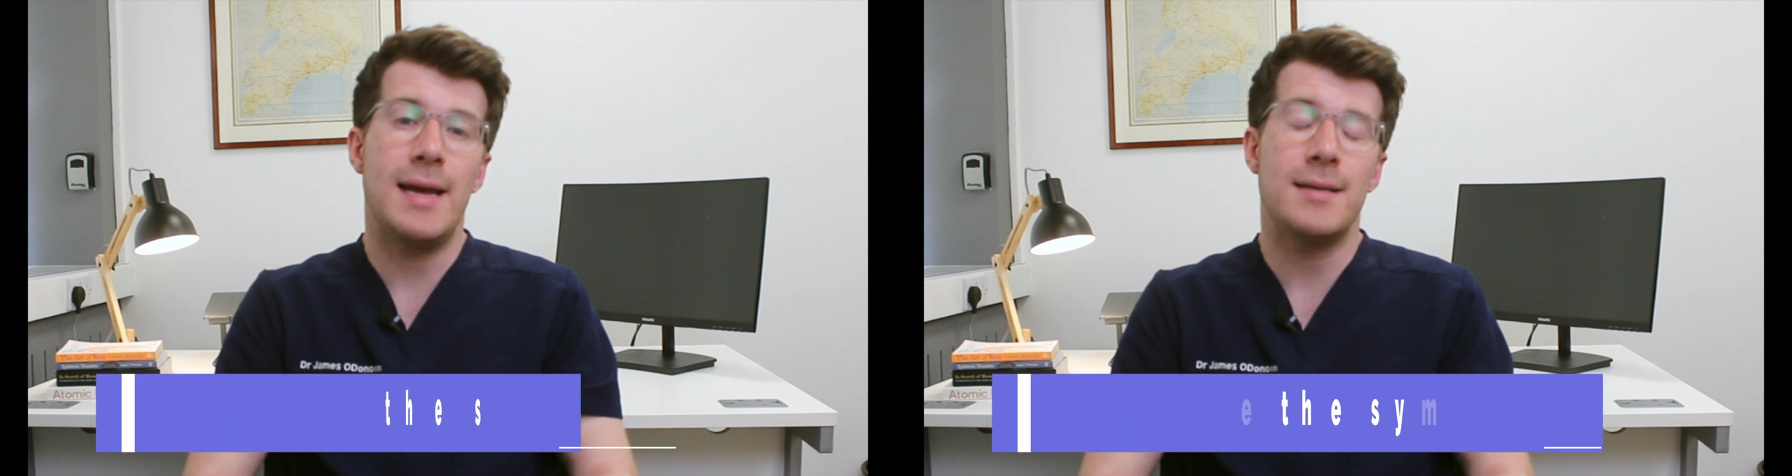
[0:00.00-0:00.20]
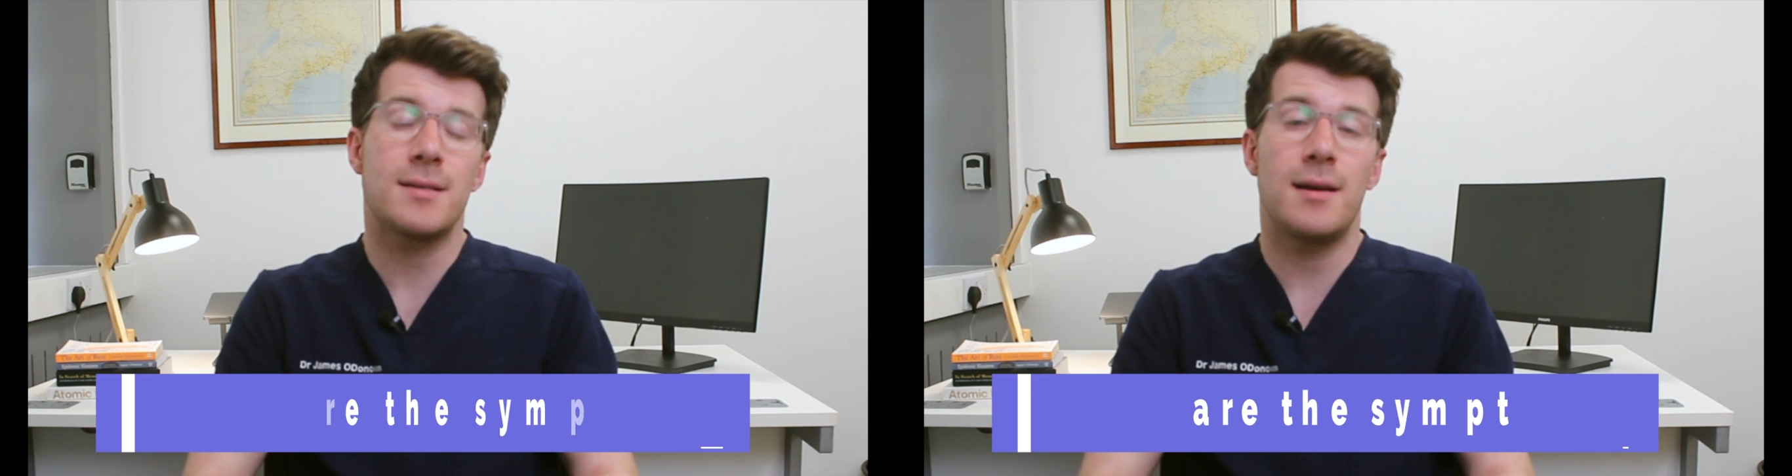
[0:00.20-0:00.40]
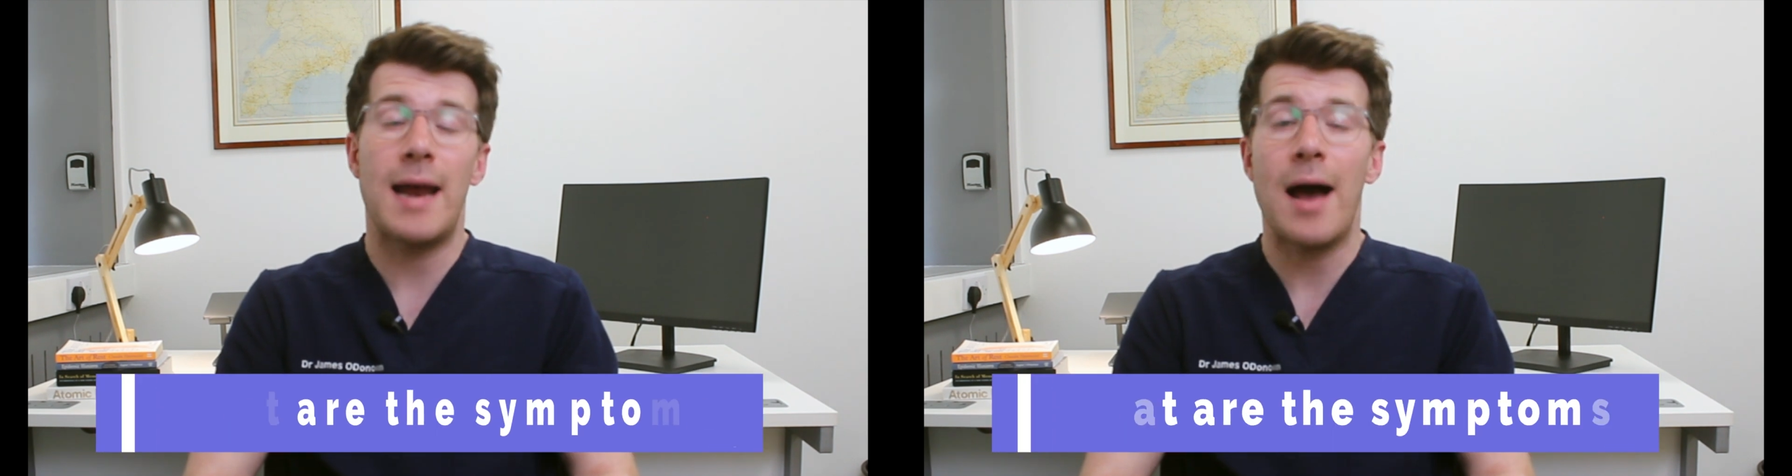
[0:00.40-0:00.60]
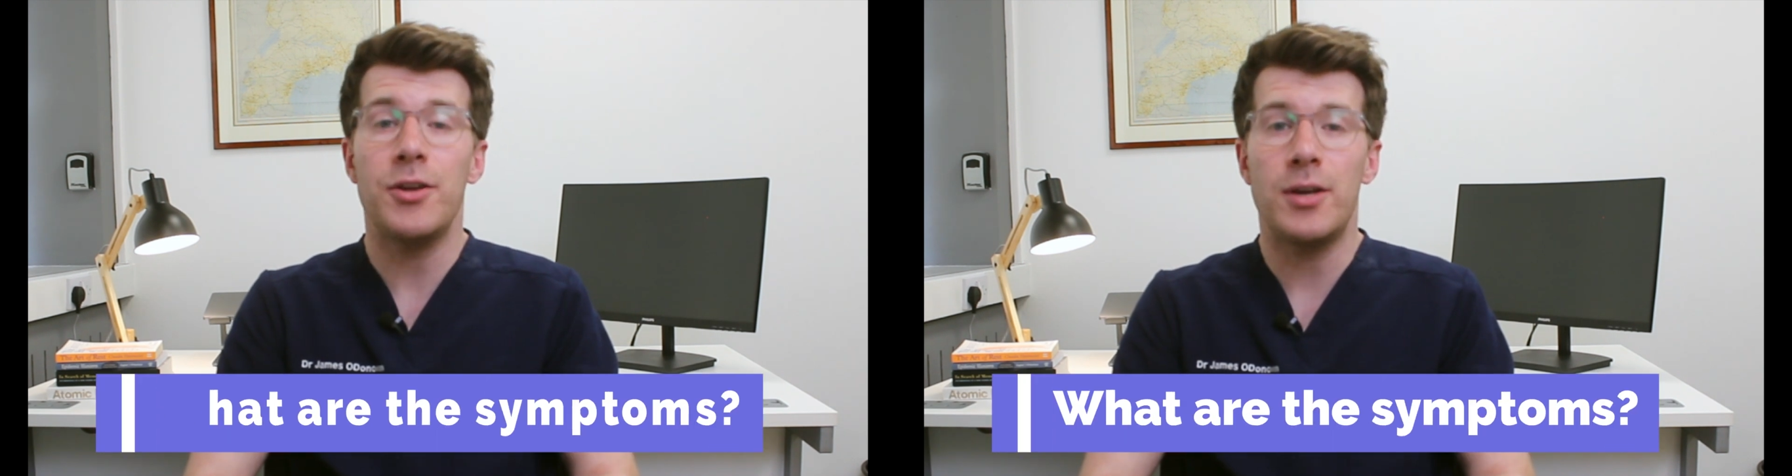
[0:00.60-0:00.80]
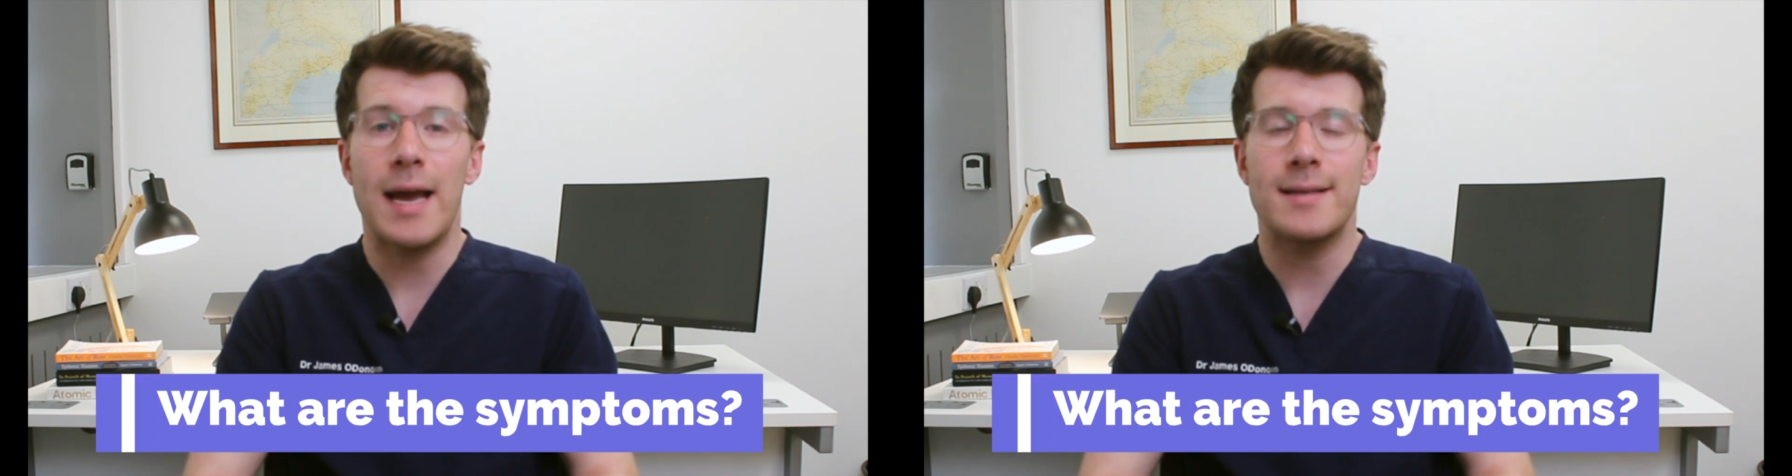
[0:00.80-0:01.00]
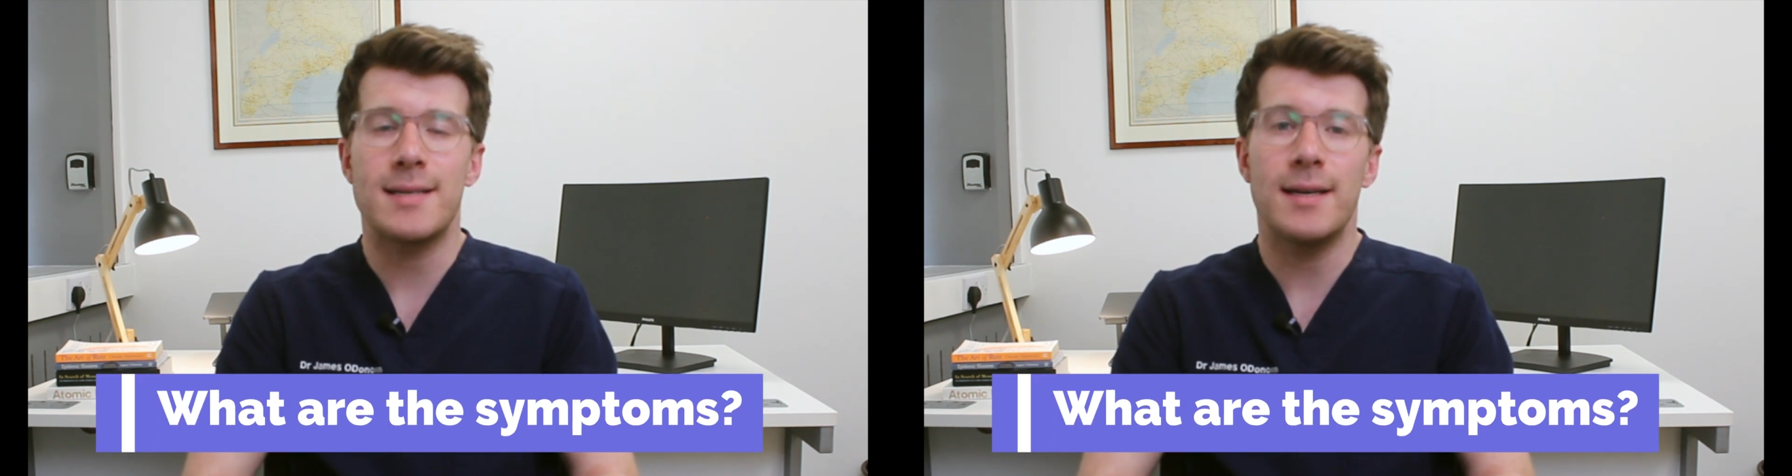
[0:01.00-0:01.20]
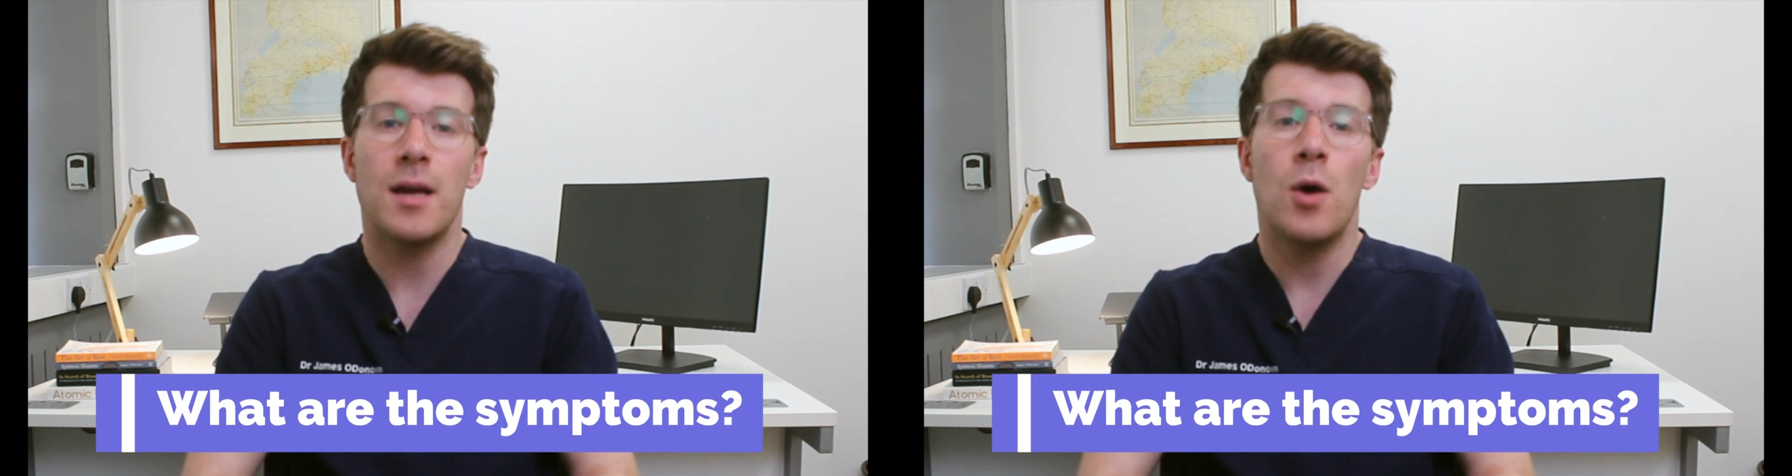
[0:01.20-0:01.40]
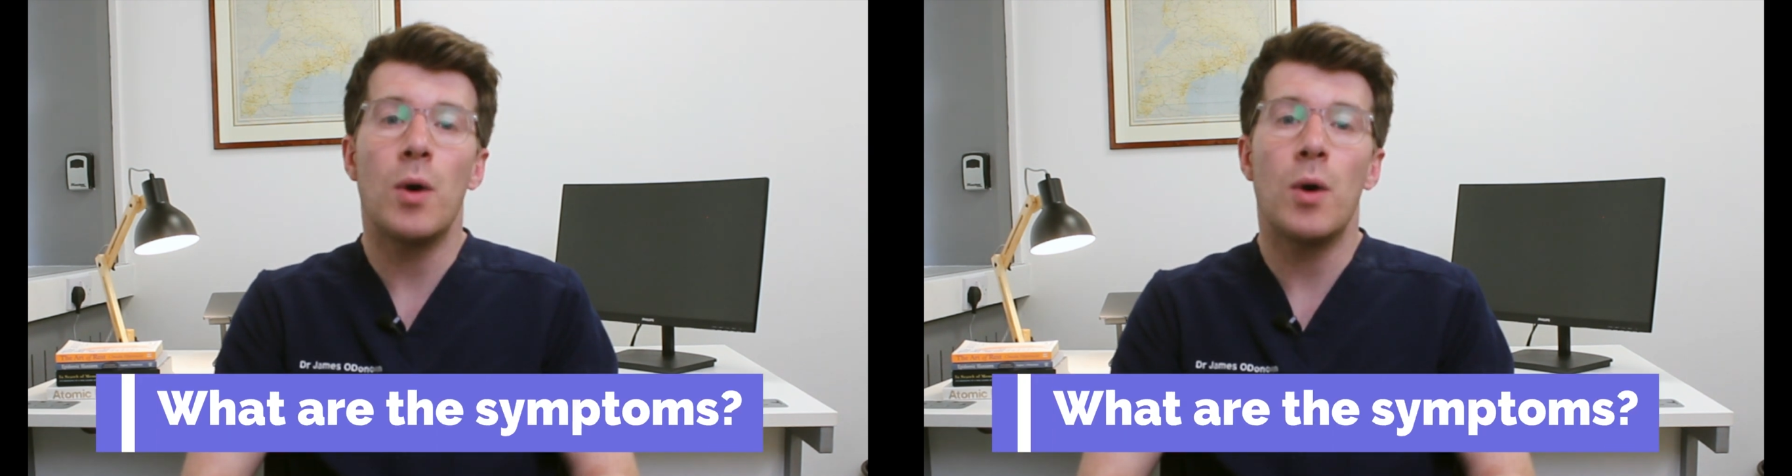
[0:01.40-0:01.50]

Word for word: is and how you get it.